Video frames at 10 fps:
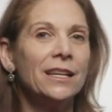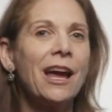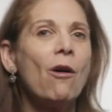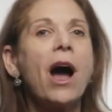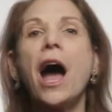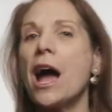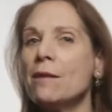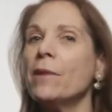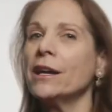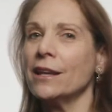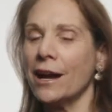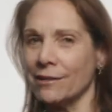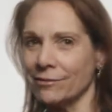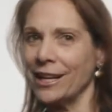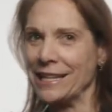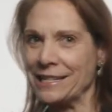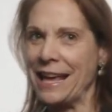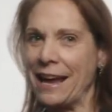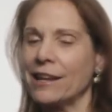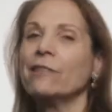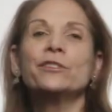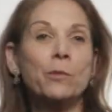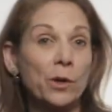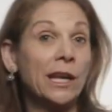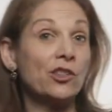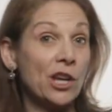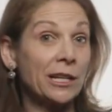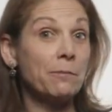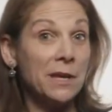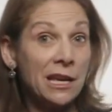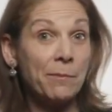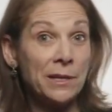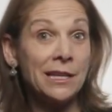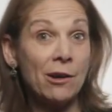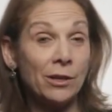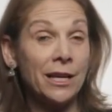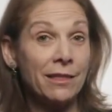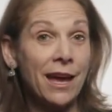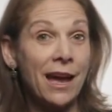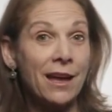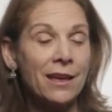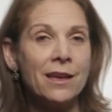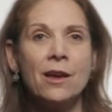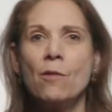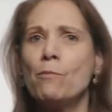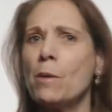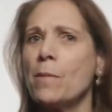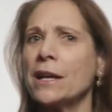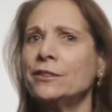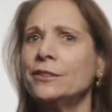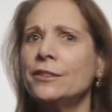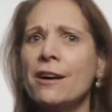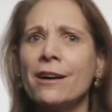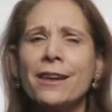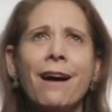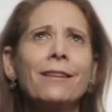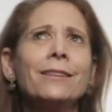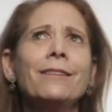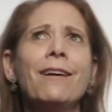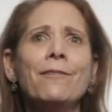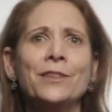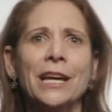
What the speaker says: Now, I might not have liked that if someone had checked me up and down like that, but my son loved